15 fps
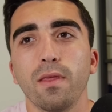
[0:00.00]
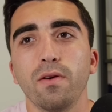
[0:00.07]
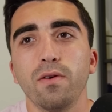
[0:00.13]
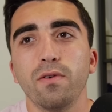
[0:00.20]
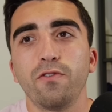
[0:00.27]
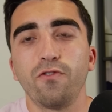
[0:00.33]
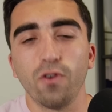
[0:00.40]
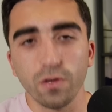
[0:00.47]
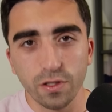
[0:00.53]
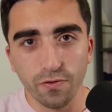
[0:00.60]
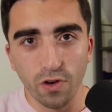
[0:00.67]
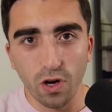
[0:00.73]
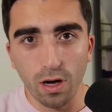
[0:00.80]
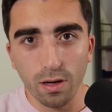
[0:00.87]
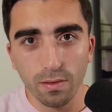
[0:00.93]
first of
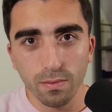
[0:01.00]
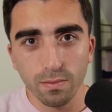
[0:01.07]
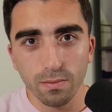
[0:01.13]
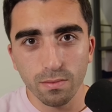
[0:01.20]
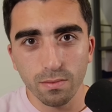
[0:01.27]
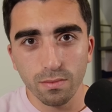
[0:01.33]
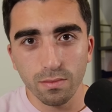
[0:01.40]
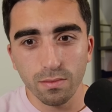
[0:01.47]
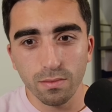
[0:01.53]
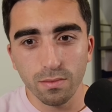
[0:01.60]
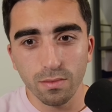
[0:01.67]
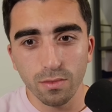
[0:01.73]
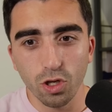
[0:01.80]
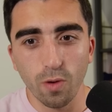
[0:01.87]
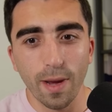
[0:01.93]
all,
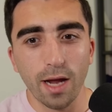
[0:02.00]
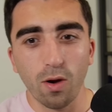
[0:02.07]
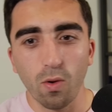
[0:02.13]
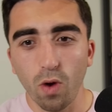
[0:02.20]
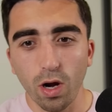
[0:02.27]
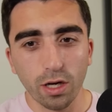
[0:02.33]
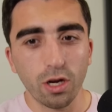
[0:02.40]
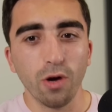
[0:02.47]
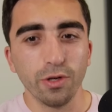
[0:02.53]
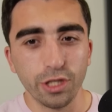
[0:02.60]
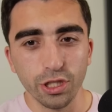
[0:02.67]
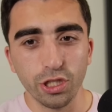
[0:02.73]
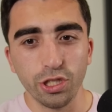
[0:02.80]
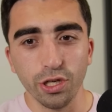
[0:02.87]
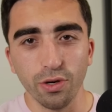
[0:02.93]
no matter what
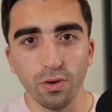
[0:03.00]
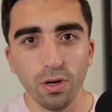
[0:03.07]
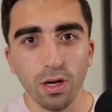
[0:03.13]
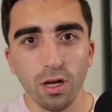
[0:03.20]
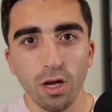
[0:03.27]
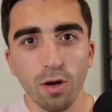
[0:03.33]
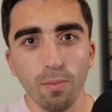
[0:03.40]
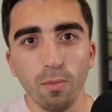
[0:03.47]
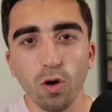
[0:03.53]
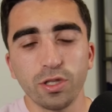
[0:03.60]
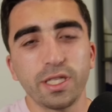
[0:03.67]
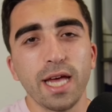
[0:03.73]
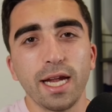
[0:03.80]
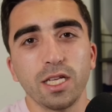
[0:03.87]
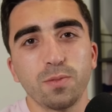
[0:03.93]
coaches do, most
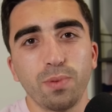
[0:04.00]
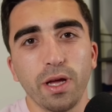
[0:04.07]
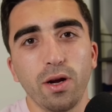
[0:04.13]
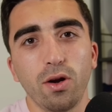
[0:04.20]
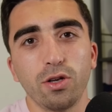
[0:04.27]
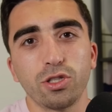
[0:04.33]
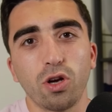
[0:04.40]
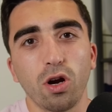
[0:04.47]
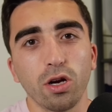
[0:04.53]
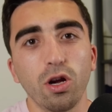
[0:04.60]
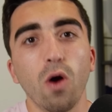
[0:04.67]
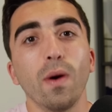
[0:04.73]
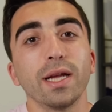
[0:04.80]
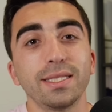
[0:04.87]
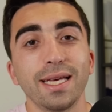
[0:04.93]
tennis players are
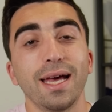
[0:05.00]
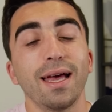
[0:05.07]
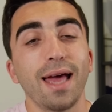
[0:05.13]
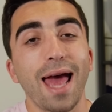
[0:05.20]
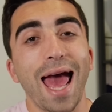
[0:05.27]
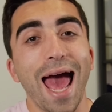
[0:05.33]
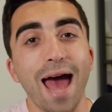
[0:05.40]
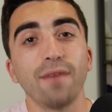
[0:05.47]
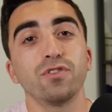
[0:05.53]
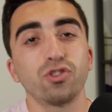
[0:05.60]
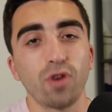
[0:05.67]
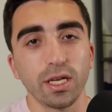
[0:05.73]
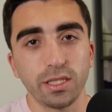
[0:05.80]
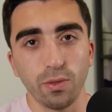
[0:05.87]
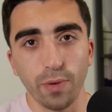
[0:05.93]
going to have
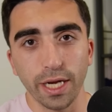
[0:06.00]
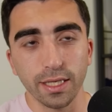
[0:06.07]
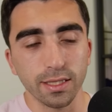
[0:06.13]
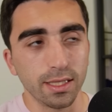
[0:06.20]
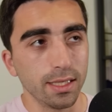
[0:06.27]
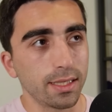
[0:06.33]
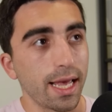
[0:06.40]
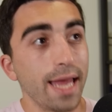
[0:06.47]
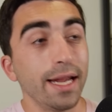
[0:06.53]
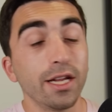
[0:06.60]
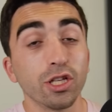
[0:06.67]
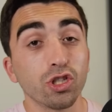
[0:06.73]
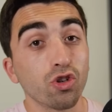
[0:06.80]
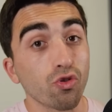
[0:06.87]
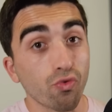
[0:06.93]
strengths and weaknesses, and it
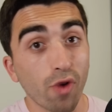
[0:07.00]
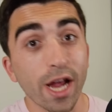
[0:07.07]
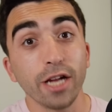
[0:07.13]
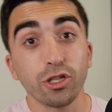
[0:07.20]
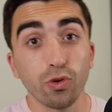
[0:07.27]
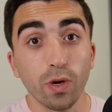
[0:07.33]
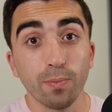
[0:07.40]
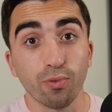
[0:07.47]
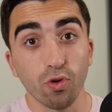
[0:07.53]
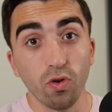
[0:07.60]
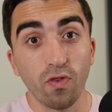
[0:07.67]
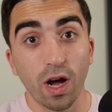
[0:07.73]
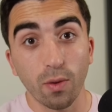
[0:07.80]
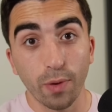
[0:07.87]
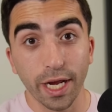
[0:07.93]
is great to improve
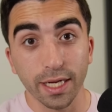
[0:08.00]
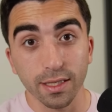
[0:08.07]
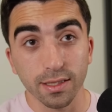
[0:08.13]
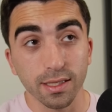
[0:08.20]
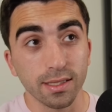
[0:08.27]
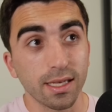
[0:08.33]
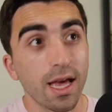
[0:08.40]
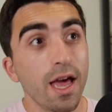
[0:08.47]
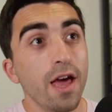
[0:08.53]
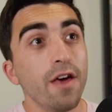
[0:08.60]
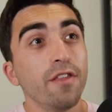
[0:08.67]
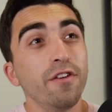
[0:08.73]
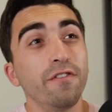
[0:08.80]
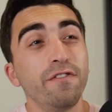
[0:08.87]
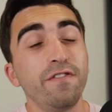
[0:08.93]
on weaknesses.
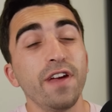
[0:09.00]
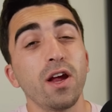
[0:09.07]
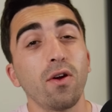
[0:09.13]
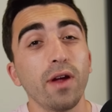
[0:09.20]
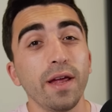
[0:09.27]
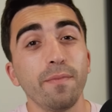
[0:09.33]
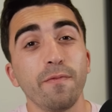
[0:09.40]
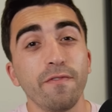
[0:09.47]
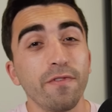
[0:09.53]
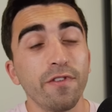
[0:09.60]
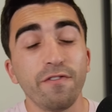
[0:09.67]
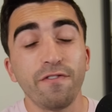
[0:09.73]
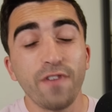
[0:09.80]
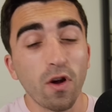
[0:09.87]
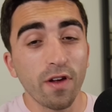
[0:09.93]
The very,
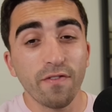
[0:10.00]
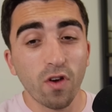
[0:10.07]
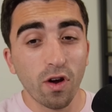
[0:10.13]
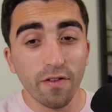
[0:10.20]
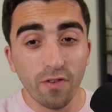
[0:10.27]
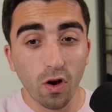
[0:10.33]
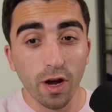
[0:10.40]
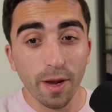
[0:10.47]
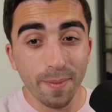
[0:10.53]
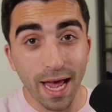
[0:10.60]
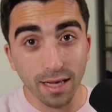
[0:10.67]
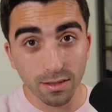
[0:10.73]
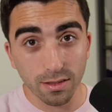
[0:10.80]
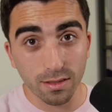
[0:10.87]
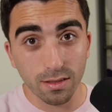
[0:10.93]
very
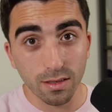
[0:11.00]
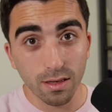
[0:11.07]
best,